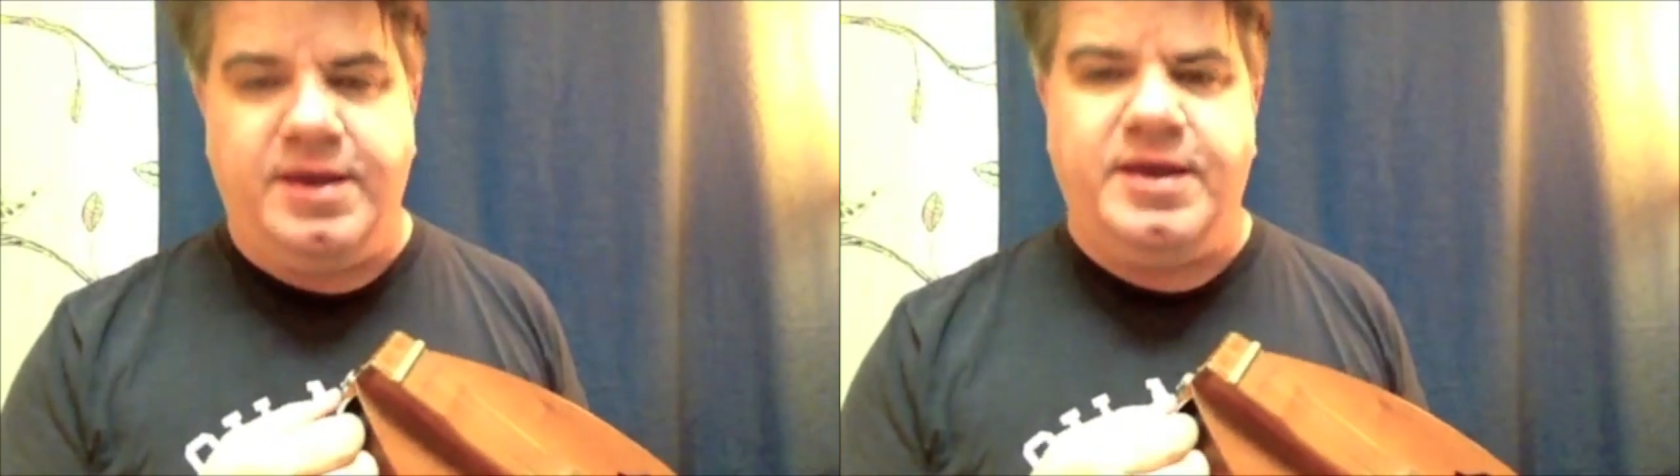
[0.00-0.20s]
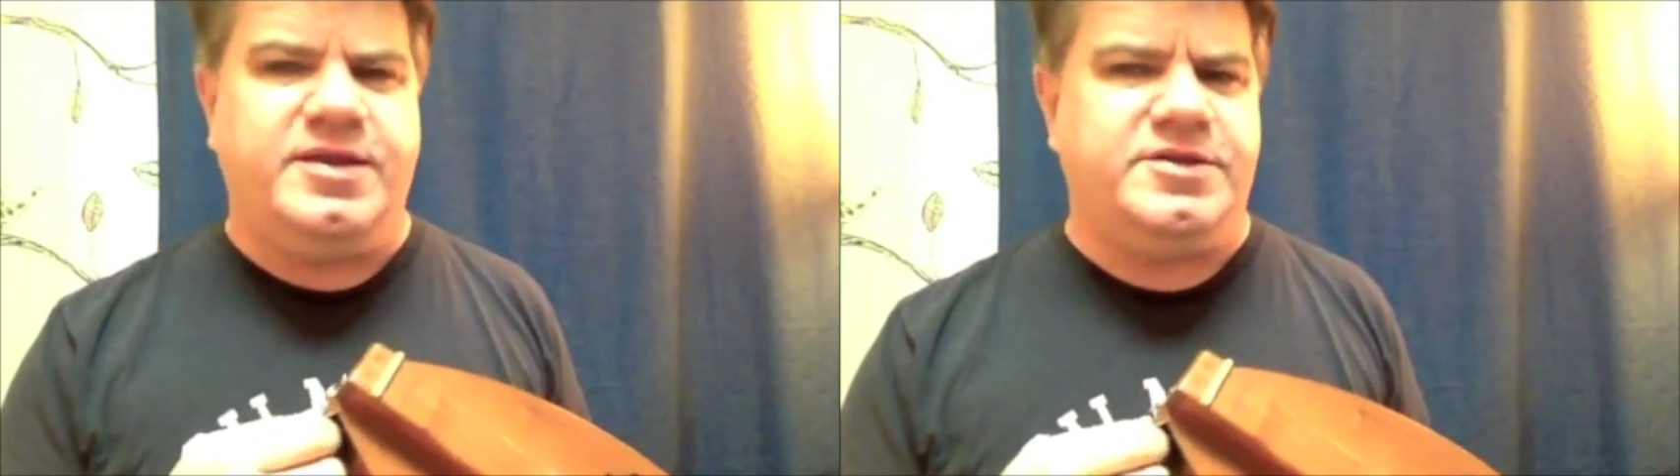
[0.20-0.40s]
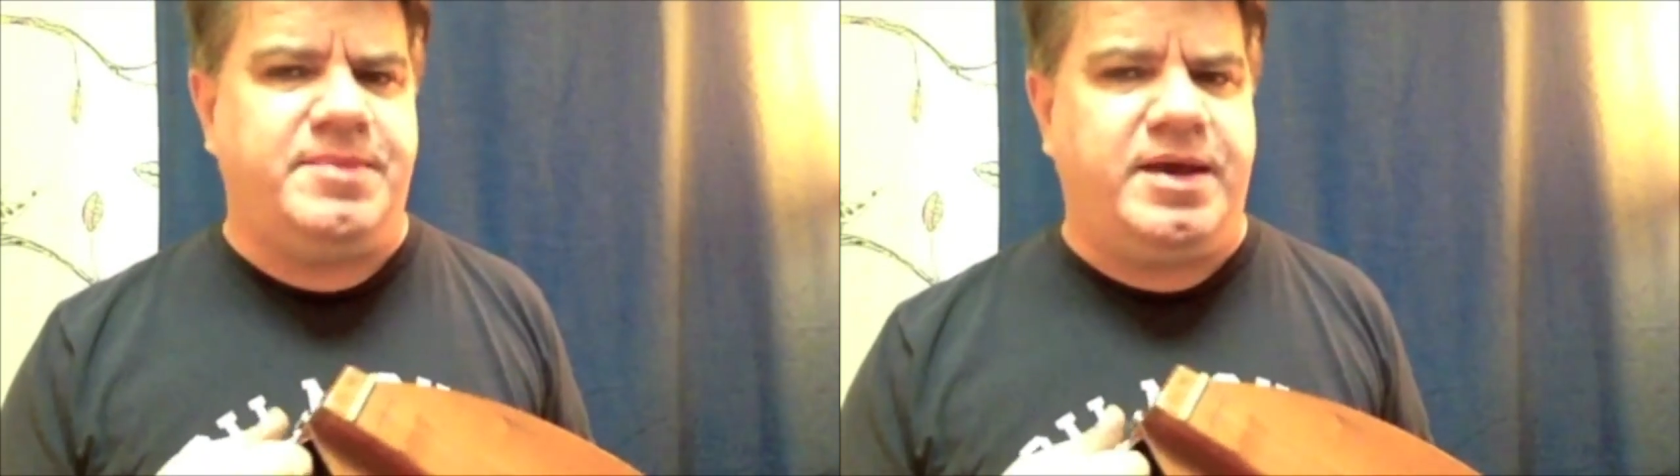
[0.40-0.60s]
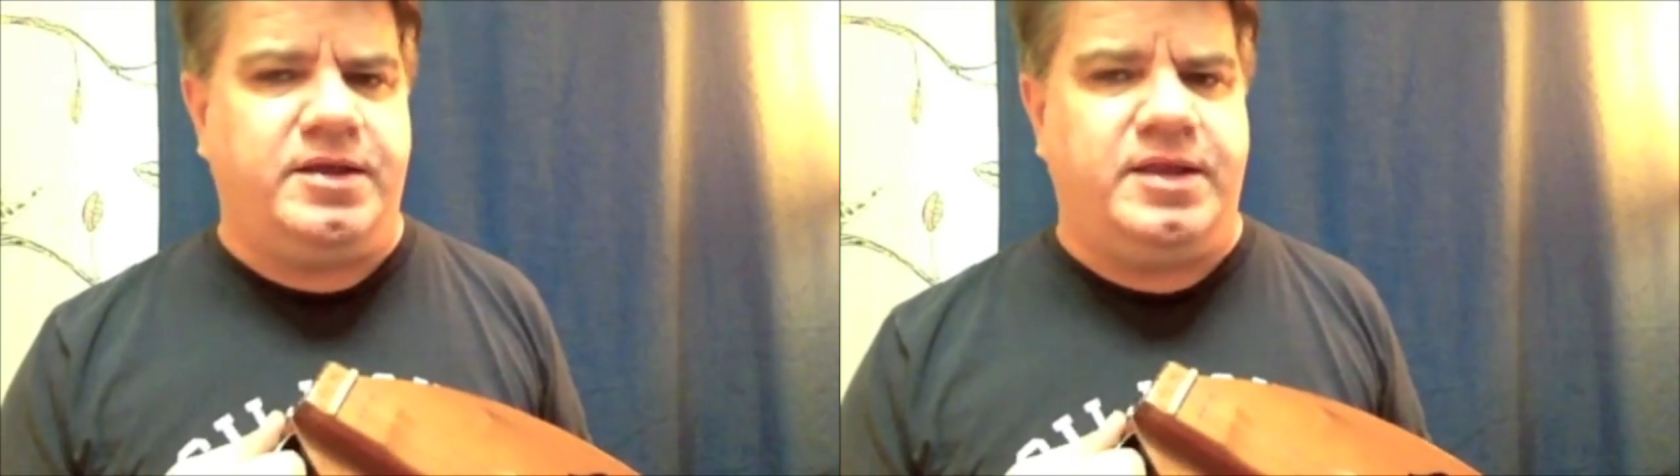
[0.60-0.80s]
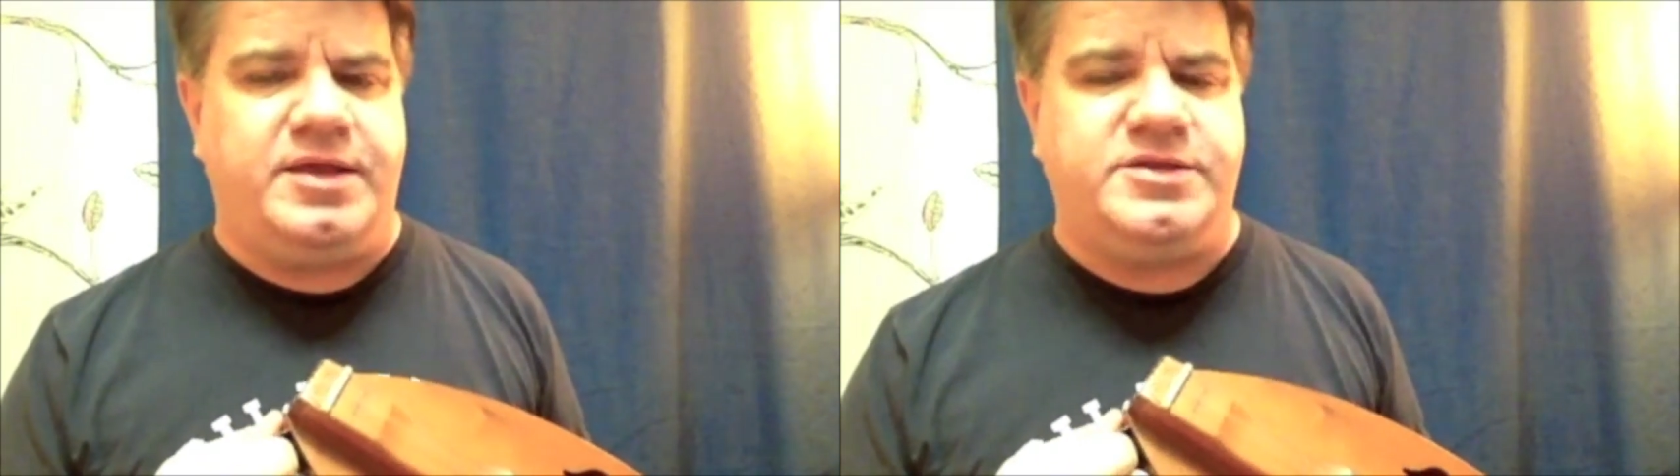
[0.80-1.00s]
it doesn't make a
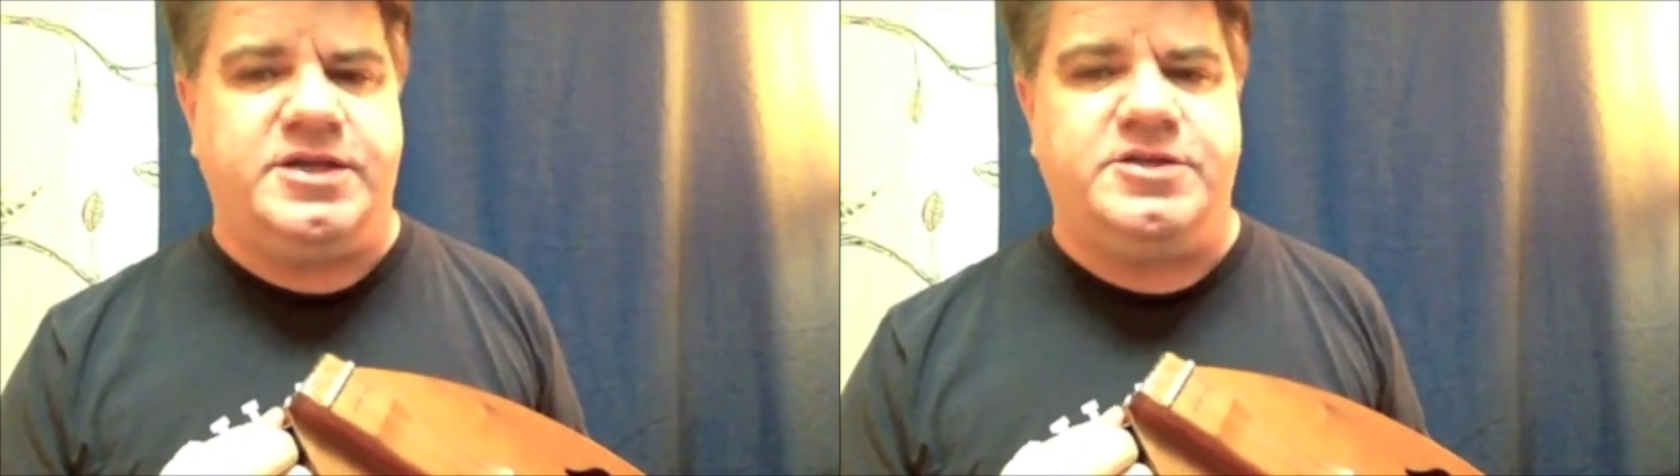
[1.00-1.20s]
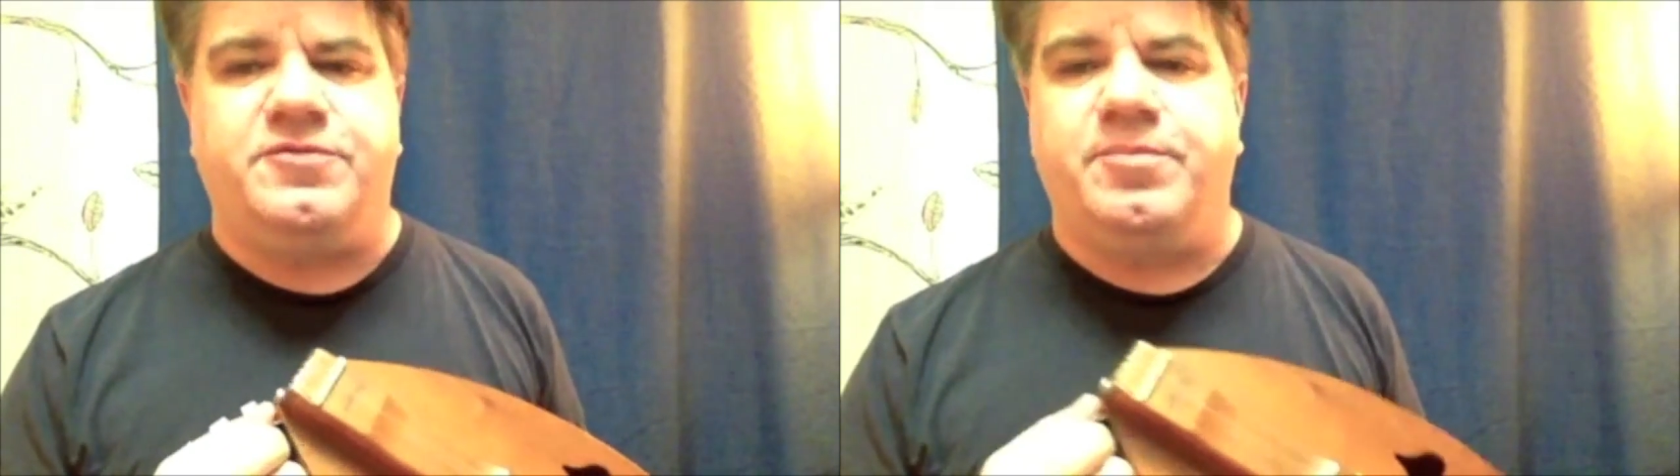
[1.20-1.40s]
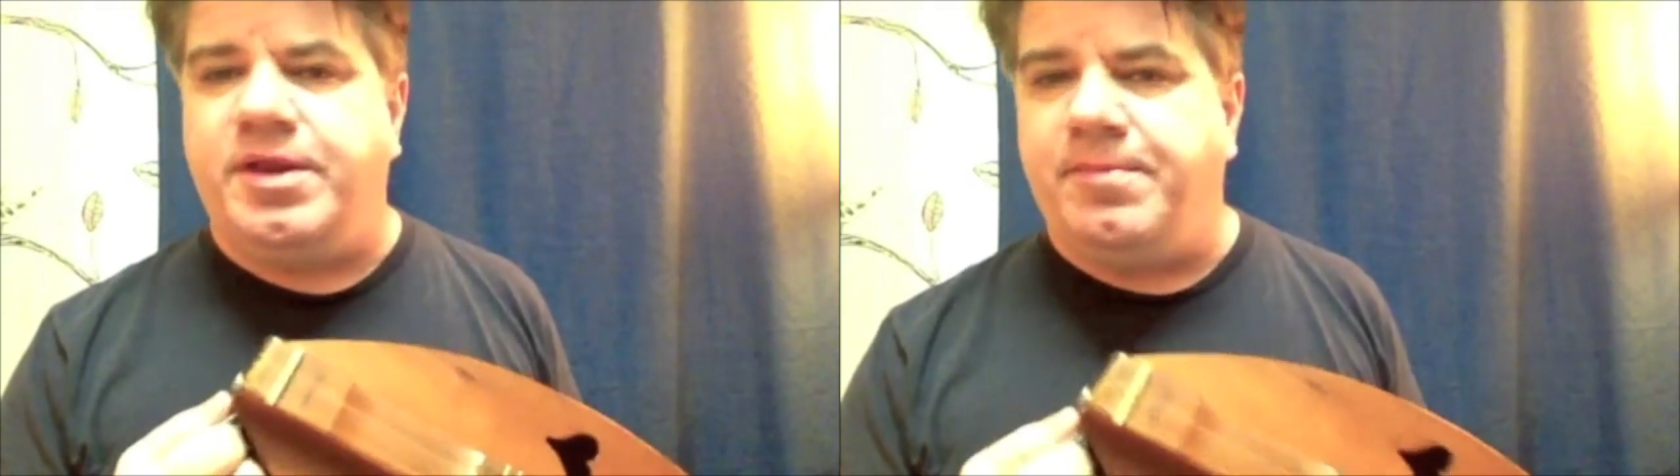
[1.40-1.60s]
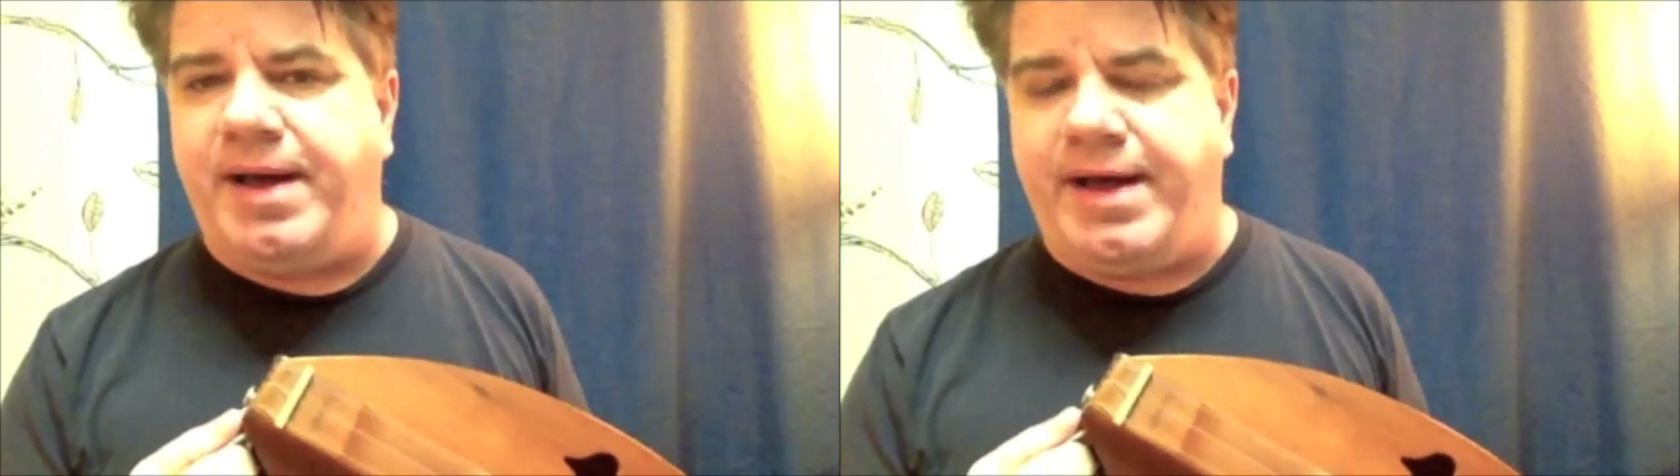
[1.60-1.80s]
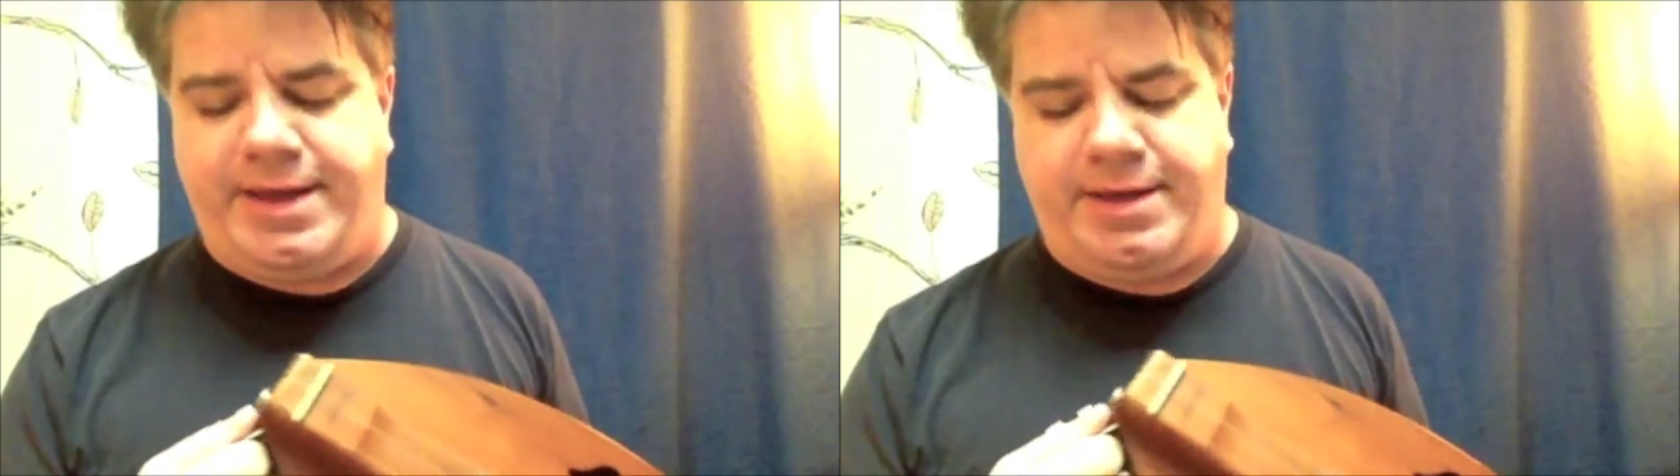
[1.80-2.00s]
lot of sense for me to
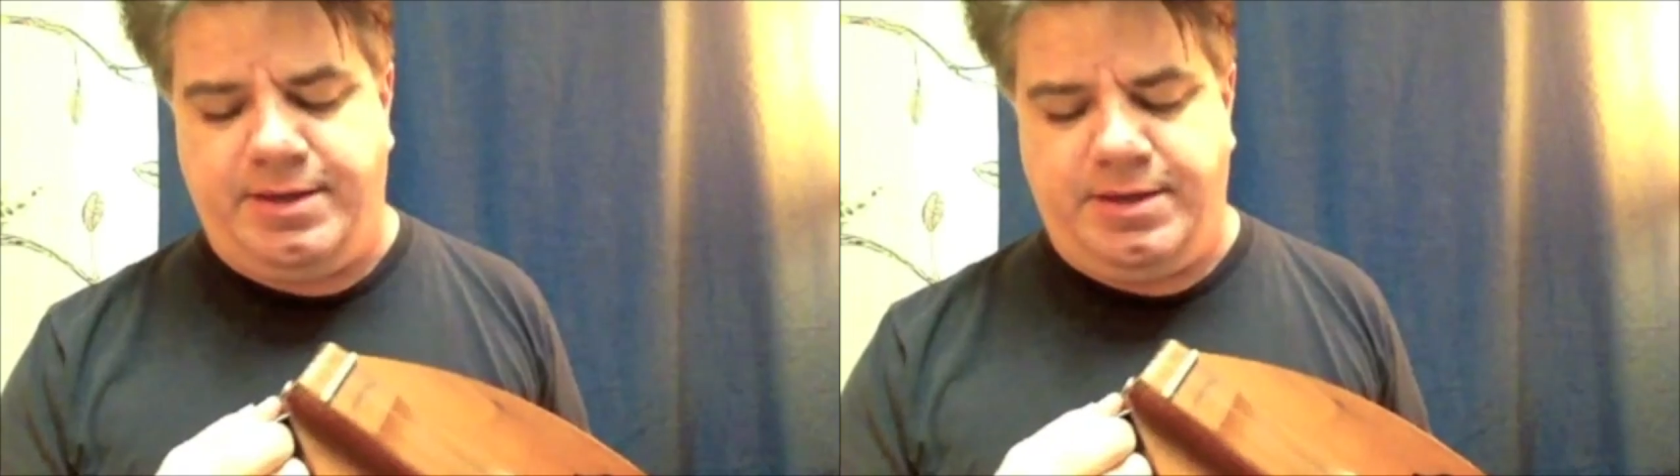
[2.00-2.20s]
buy.